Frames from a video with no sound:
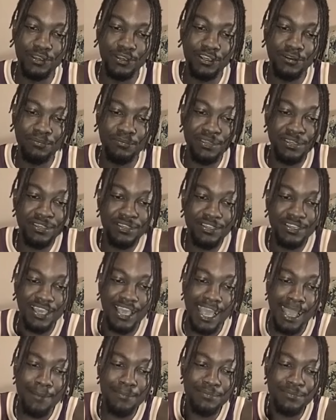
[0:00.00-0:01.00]
Well, me,
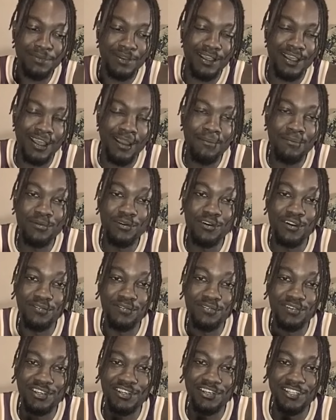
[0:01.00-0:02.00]
I'm I'm more
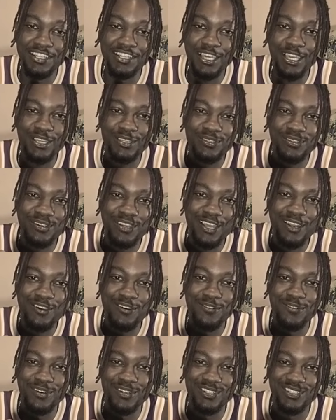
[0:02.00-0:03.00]
of a collector. I
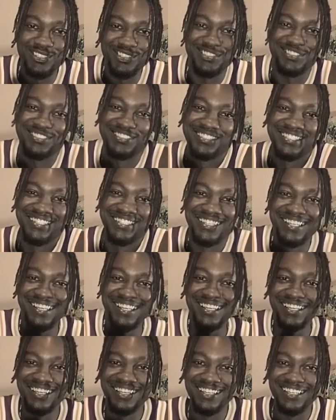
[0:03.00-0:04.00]
don't want to.
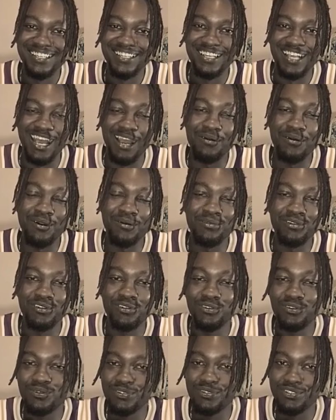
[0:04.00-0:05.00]
I'm
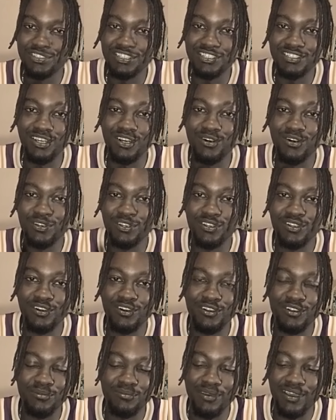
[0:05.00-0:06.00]
cool with just holding
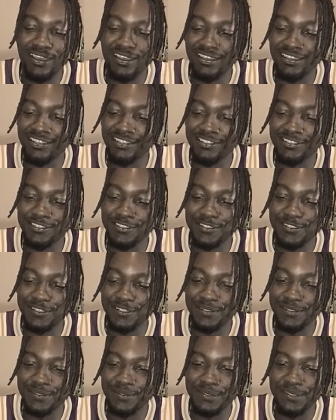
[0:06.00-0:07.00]
on to mine,
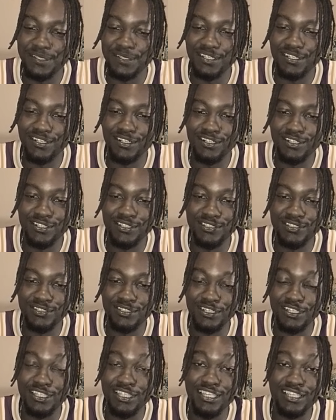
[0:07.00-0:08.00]
uh,
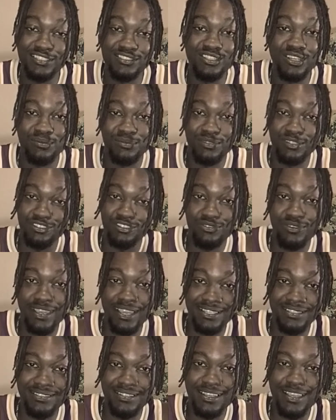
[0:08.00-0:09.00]
unless something
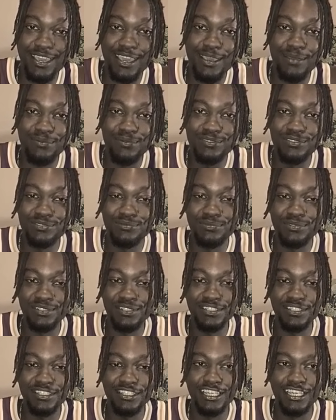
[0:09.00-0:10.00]
drastic happens.
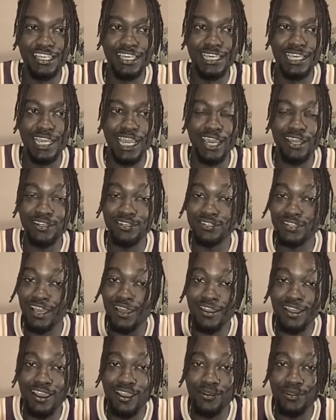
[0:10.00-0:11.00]
But I done,
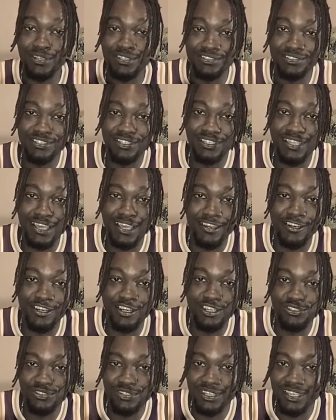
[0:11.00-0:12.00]
I done already seen like
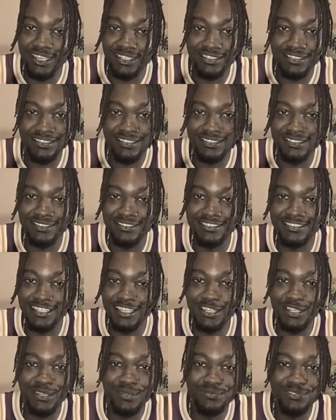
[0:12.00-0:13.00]
hundred X's and
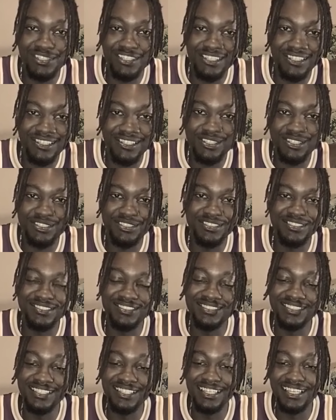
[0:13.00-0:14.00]
N F Ts,
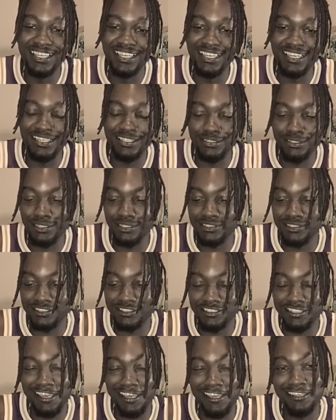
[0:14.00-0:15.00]
and it, it's
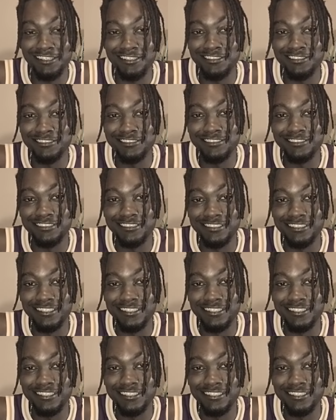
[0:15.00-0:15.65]
insane.